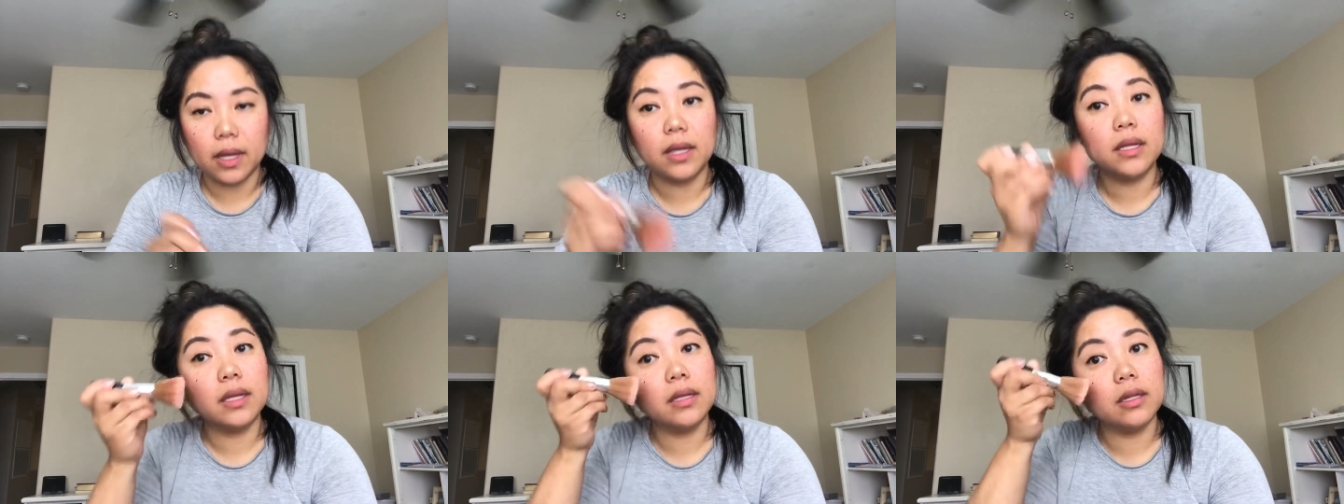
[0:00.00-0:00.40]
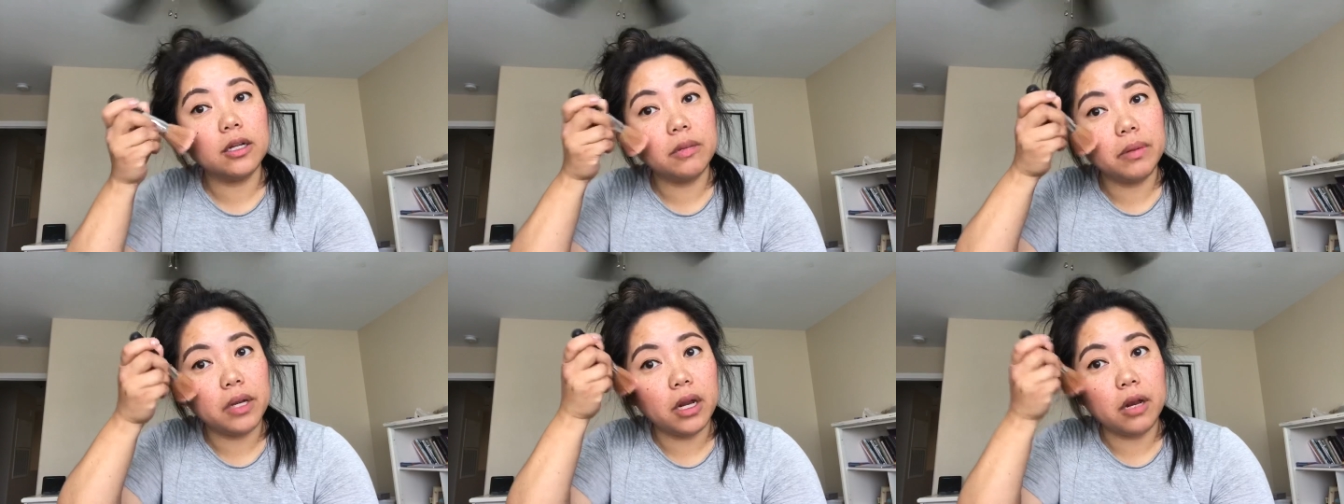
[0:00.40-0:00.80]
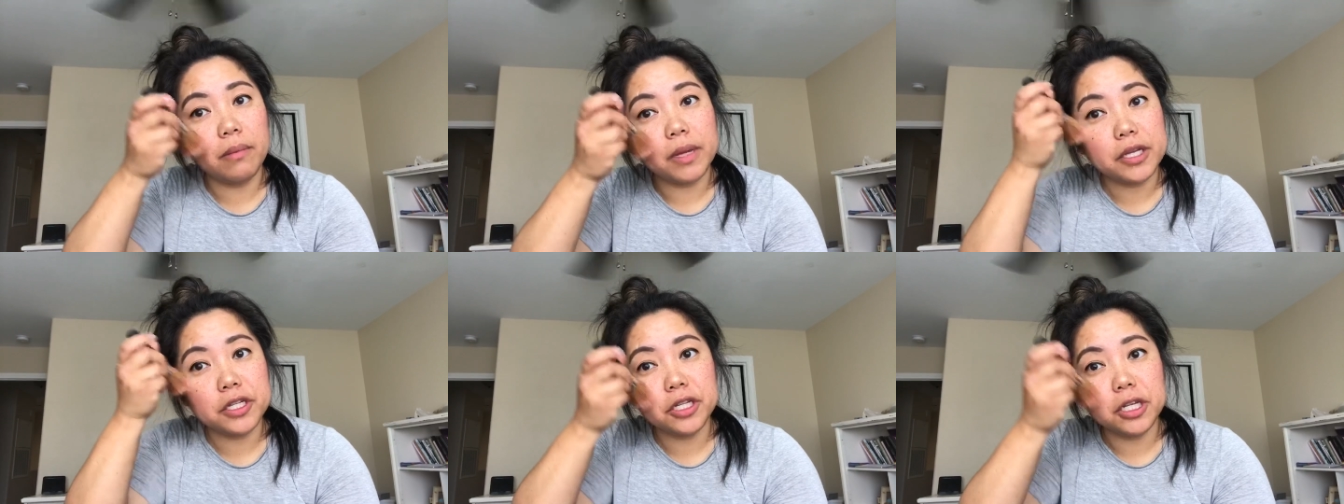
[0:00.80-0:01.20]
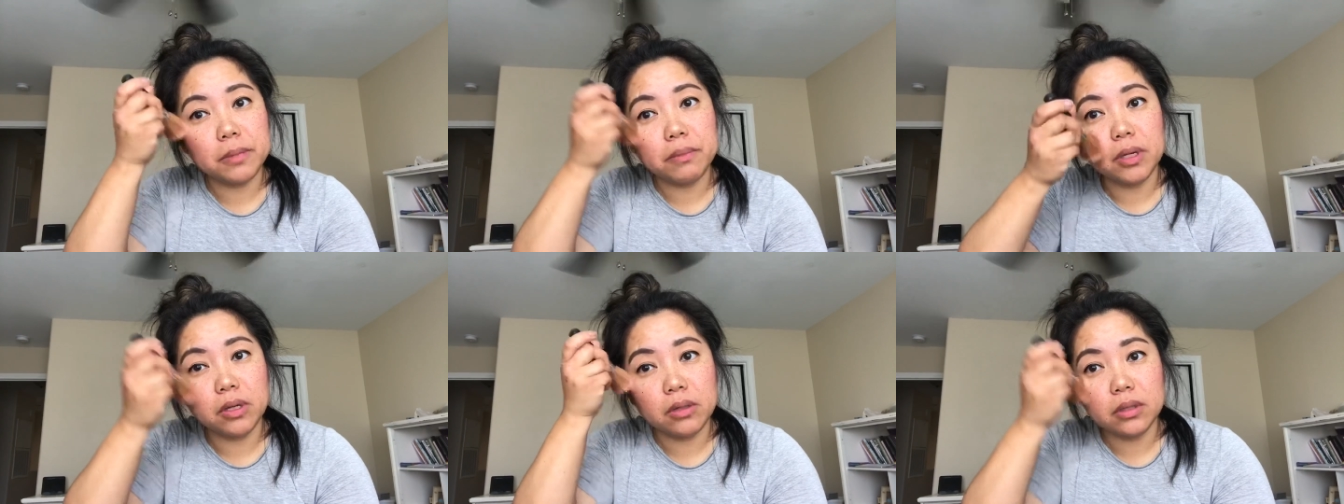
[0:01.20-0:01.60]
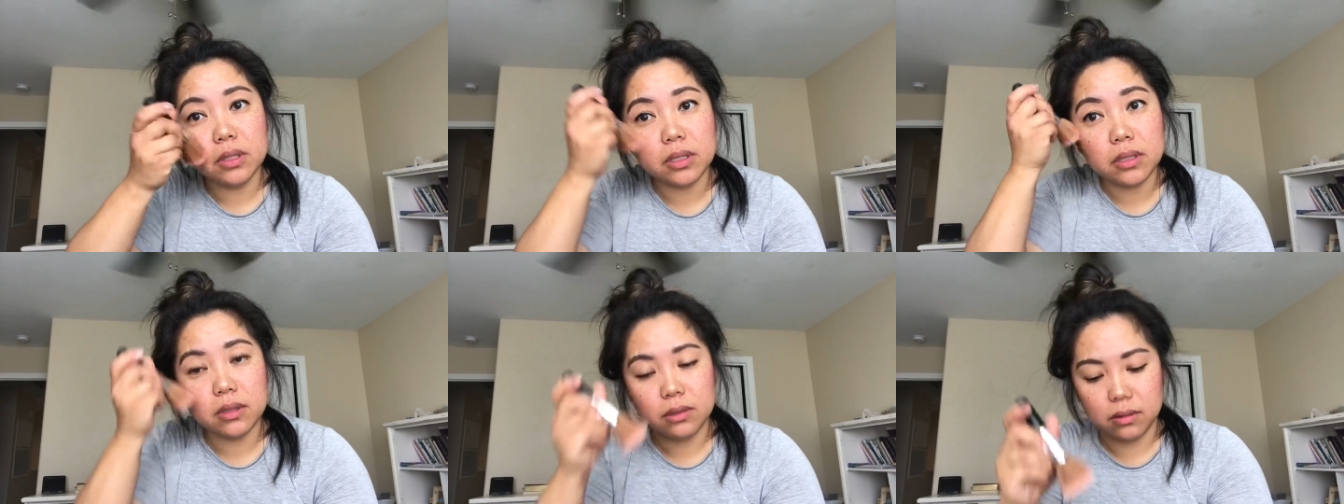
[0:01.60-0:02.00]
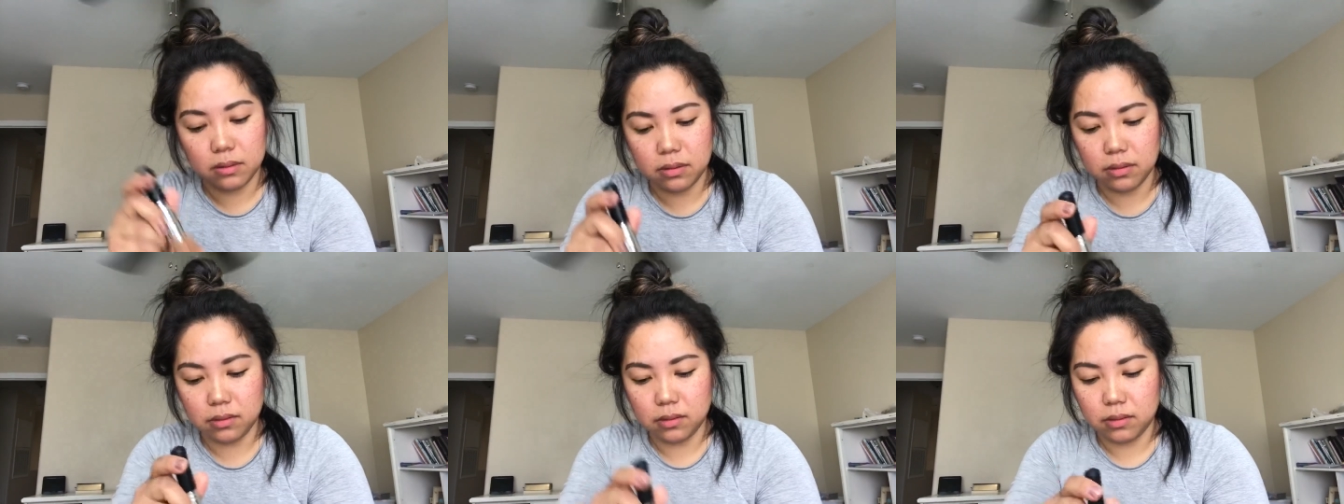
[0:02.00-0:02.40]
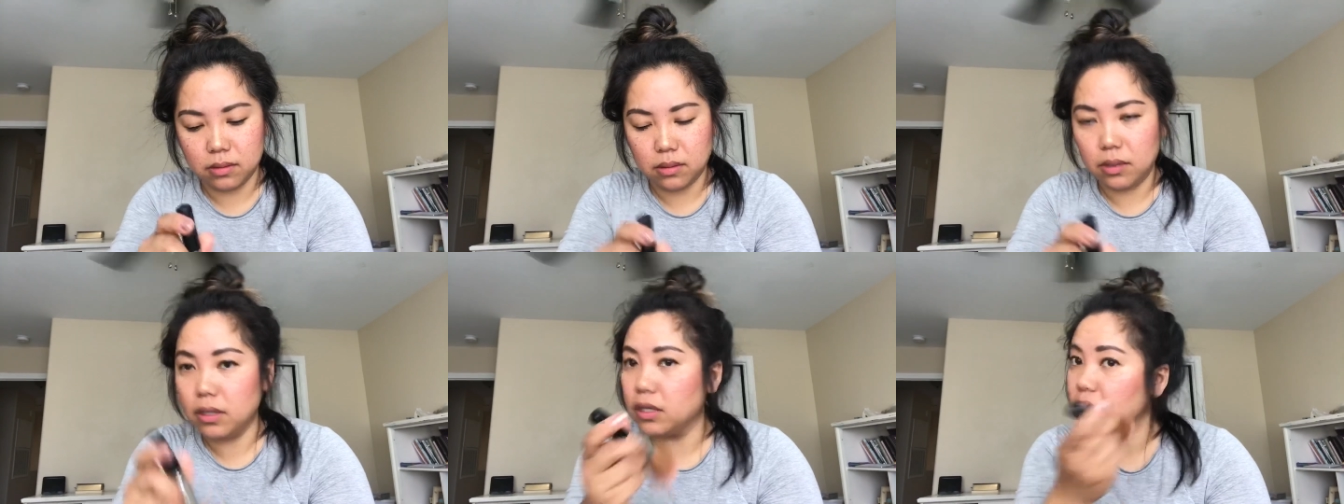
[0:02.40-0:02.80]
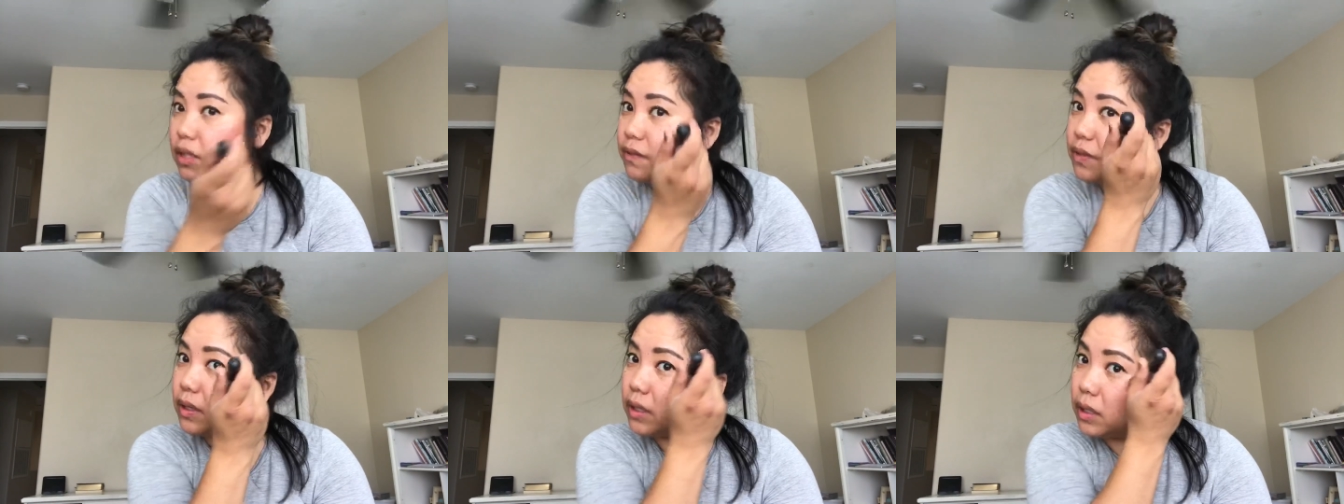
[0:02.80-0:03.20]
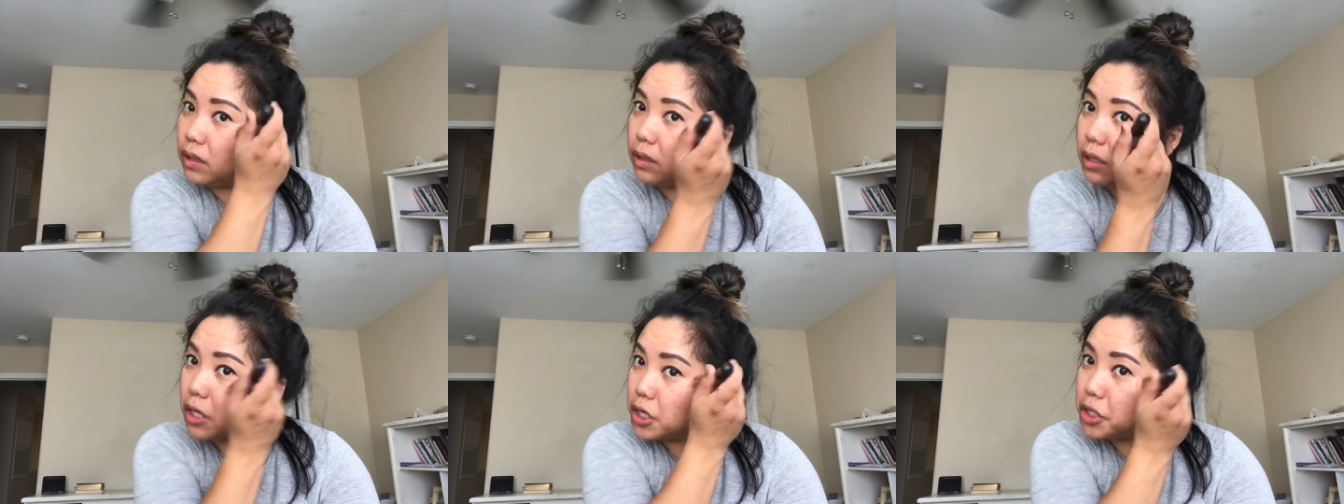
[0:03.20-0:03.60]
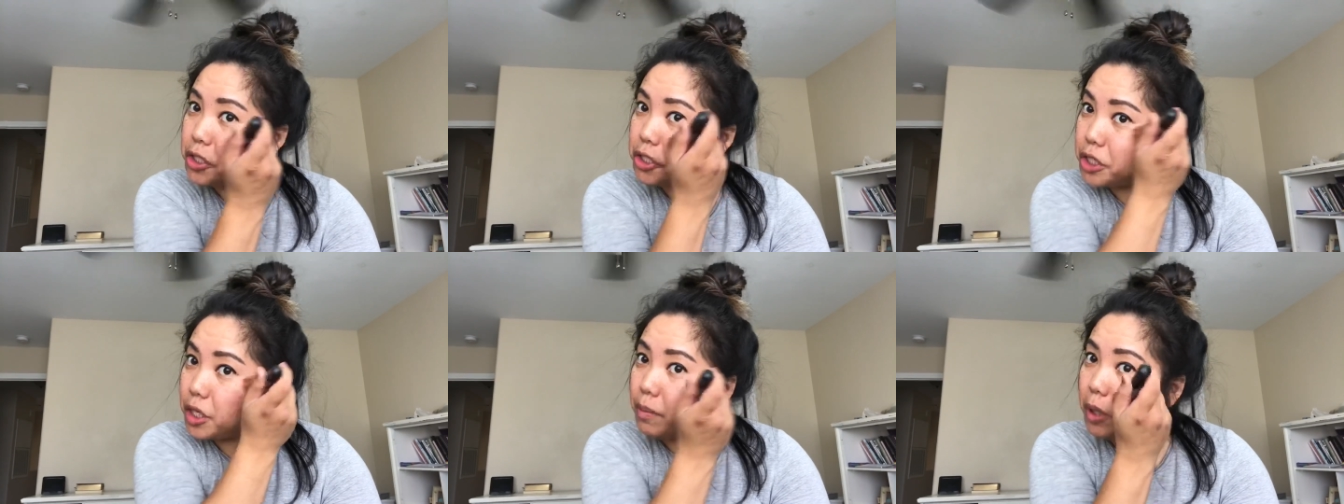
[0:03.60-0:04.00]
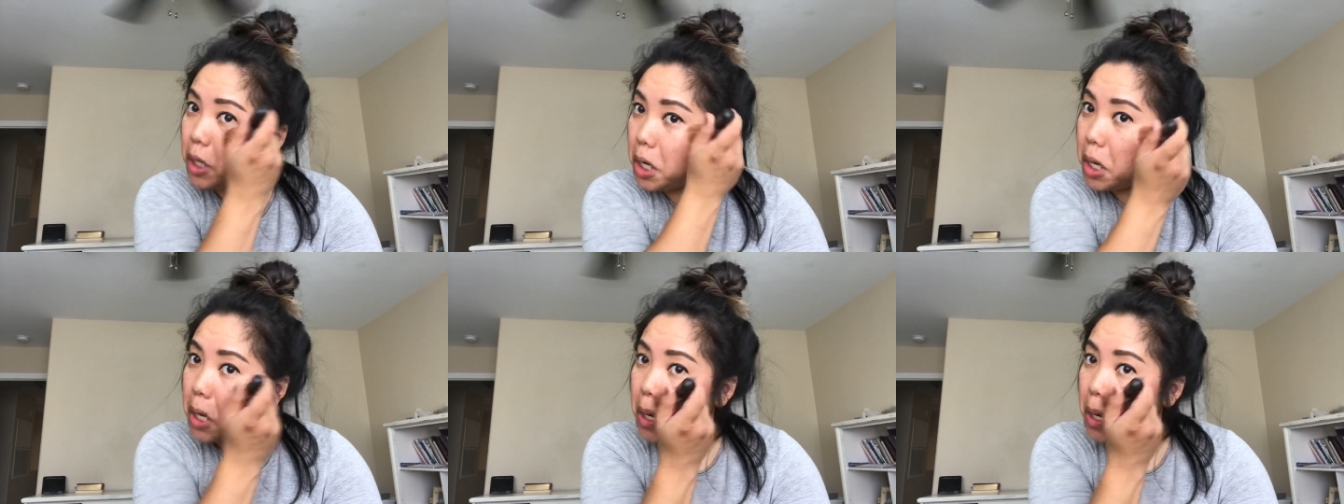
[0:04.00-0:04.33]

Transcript: and a little bit on my cheekbones. Gives a little shimmer.